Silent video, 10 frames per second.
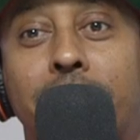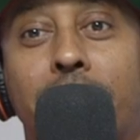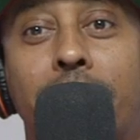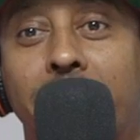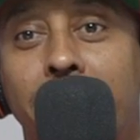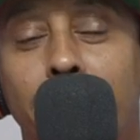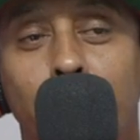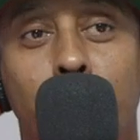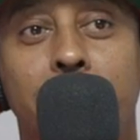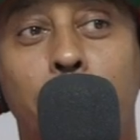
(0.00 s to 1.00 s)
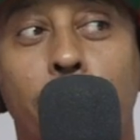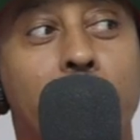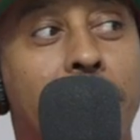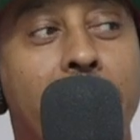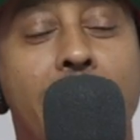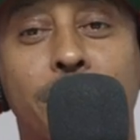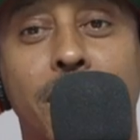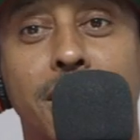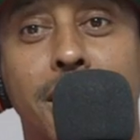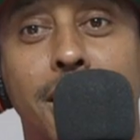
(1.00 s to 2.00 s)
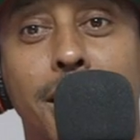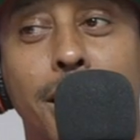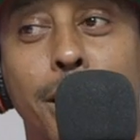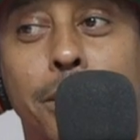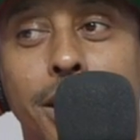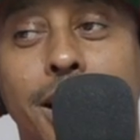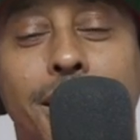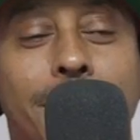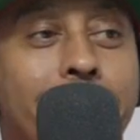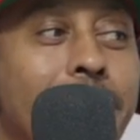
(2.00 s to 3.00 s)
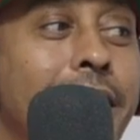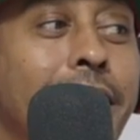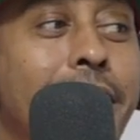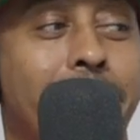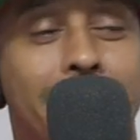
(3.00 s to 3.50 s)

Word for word: this? Hey, what is yo, what are they yo. having at the club? Not on duty, man.